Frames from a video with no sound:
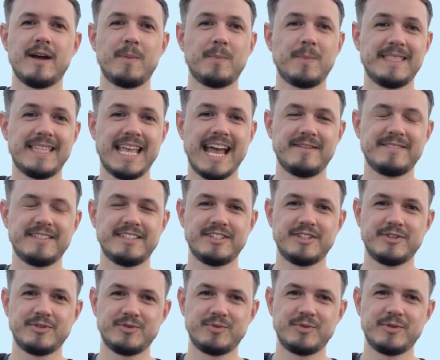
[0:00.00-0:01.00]
without the
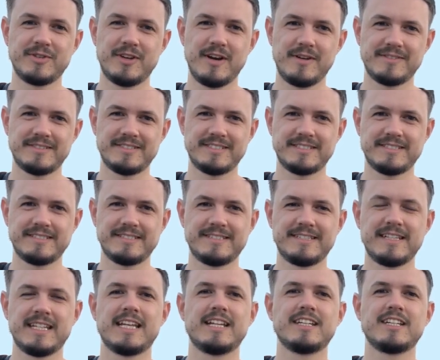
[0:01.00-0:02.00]
usual nonsense.
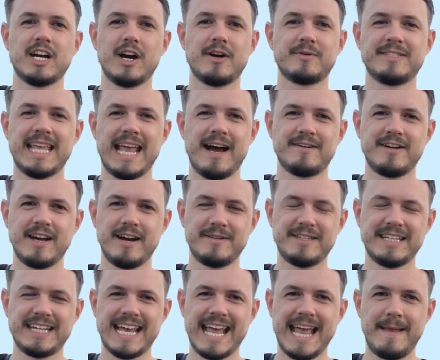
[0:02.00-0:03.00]
No
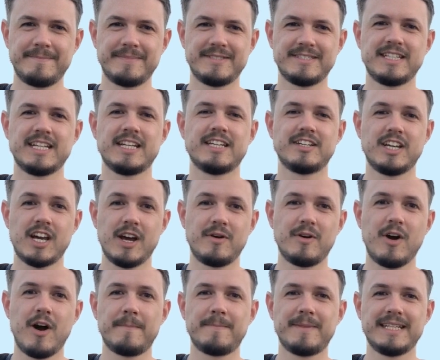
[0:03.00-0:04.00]
downloading apps, no
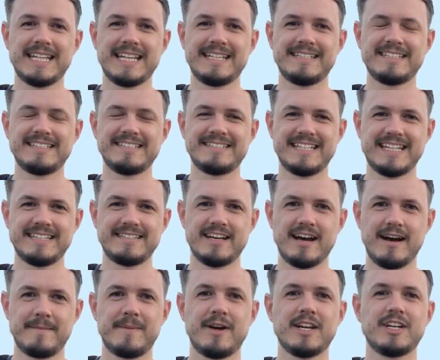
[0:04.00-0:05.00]
complicated
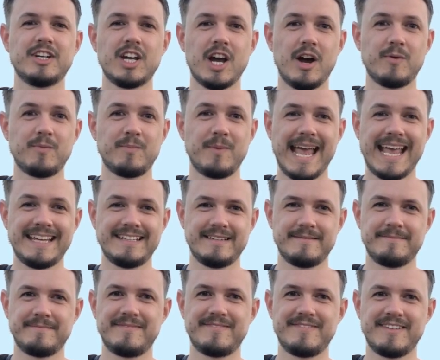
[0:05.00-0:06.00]
setup, no
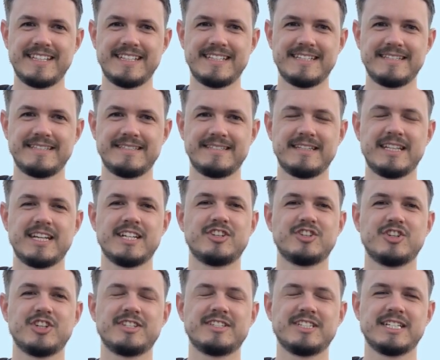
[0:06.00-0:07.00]
random fees.
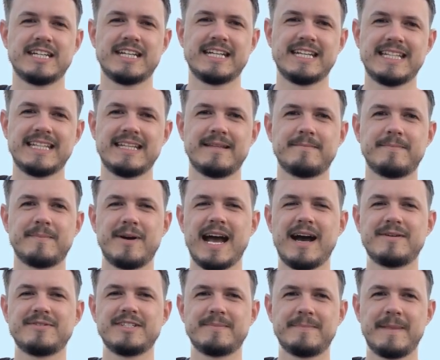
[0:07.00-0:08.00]
Just a clean
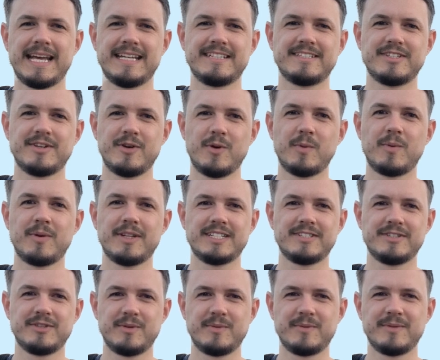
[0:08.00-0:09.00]
browser-based calling
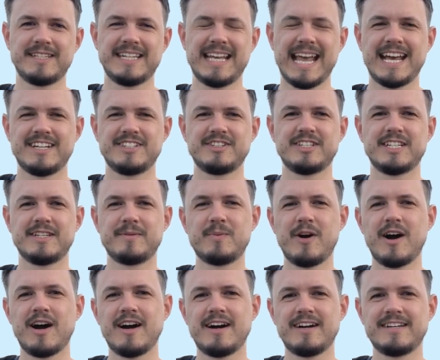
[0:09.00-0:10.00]
tool that actually
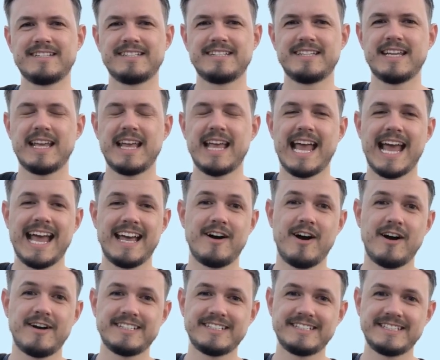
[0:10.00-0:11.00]
works. And
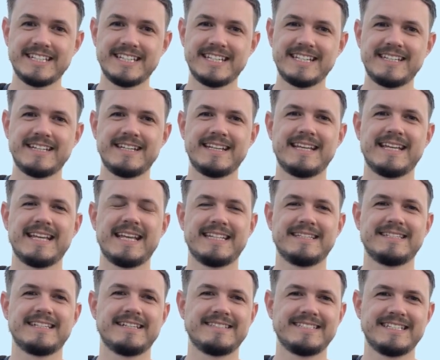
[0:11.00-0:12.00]
honestly, it
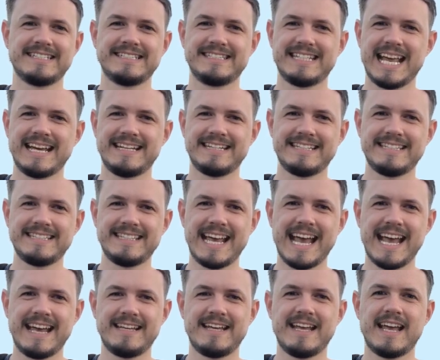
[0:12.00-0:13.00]
does exactly
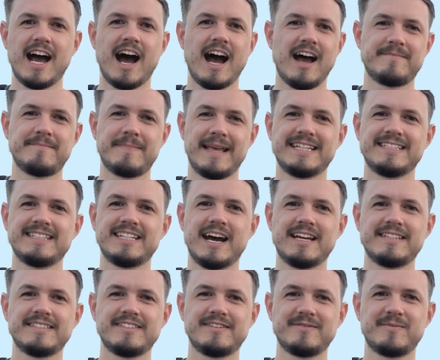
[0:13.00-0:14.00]
that. I've made
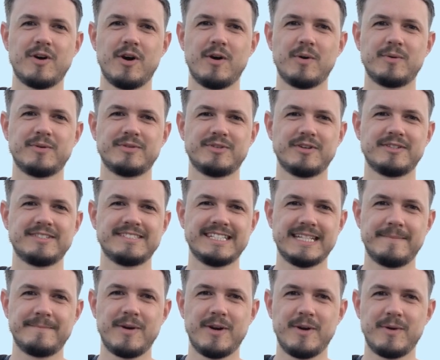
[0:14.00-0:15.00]
tons of calls on
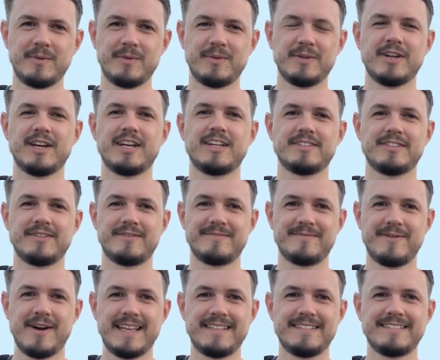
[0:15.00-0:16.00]
ZippCall to
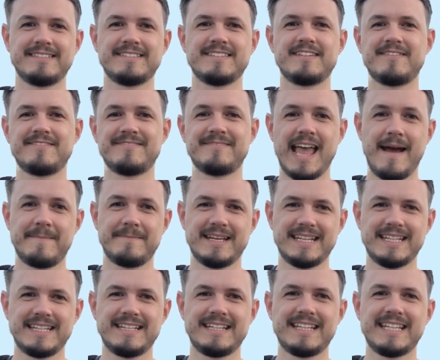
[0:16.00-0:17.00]
friends,
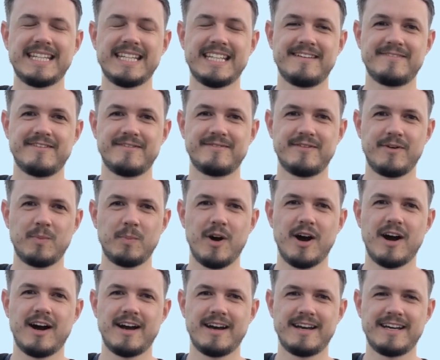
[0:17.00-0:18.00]
family, even for
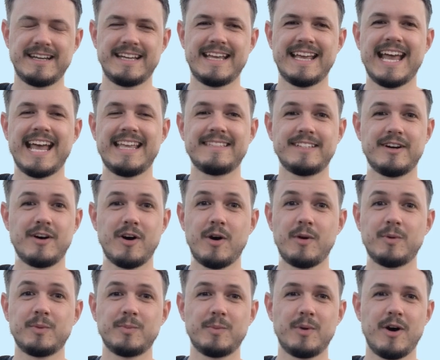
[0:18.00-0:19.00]
work. And the
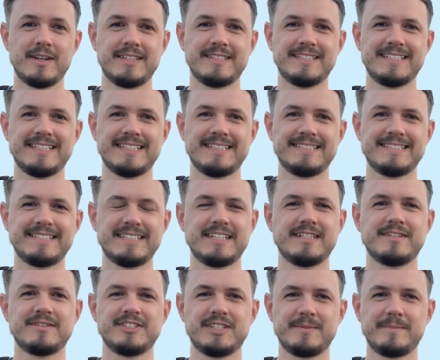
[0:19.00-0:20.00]
call quality
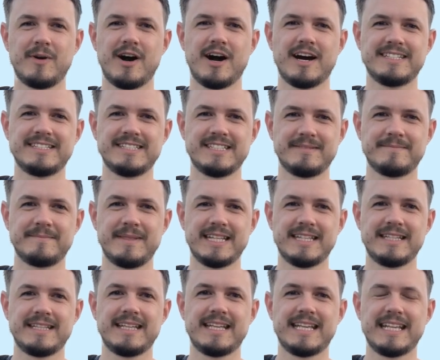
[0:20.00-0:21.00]
still surprises
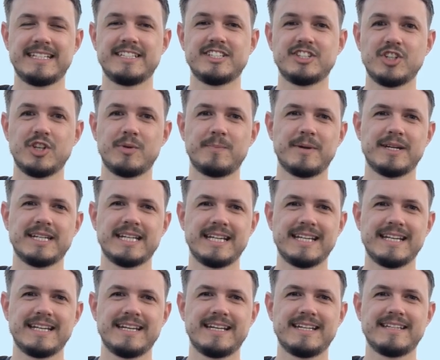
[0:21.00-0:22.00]
me. It's super
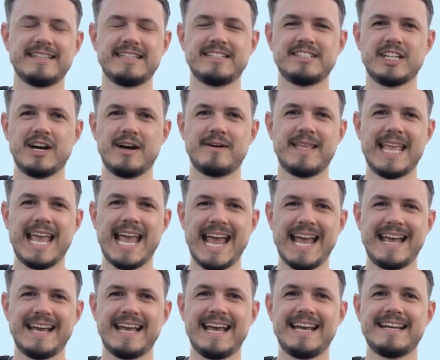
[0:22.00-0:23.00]
clear, there's no
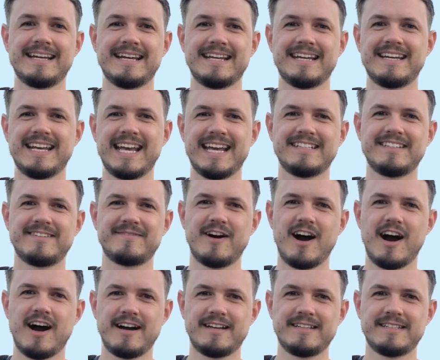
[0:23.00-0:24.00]
lag, and it connects
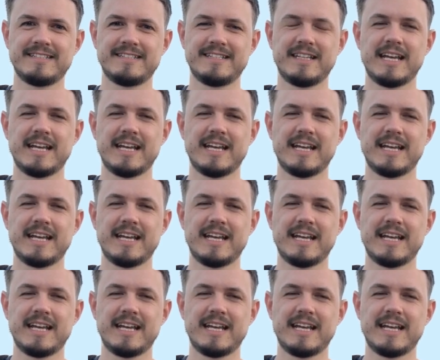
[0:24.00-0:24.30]
fast.